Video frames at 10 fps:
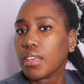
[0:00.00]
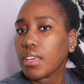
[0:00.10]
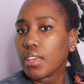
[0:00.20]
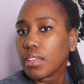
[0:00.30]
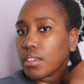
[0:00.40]

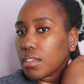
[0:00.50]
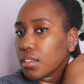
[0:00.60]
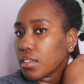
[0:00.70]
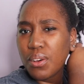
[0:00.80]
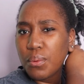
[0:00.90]
and
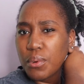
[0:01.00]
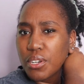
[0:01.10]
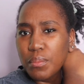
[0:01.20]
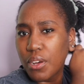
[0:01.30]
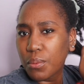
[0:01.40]

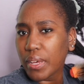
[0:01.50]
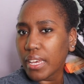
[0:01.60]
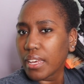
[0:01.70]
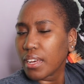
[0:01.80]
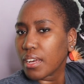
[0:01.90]
work my
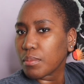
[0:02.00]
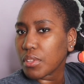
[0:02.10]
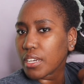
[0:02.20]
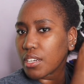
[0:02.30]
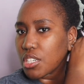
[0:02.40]
way up
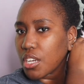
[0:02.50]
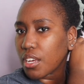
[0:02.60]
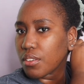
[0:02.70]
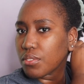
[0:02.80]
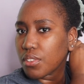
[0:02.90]
the hair
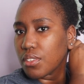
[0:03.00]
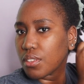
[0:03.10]
shaft.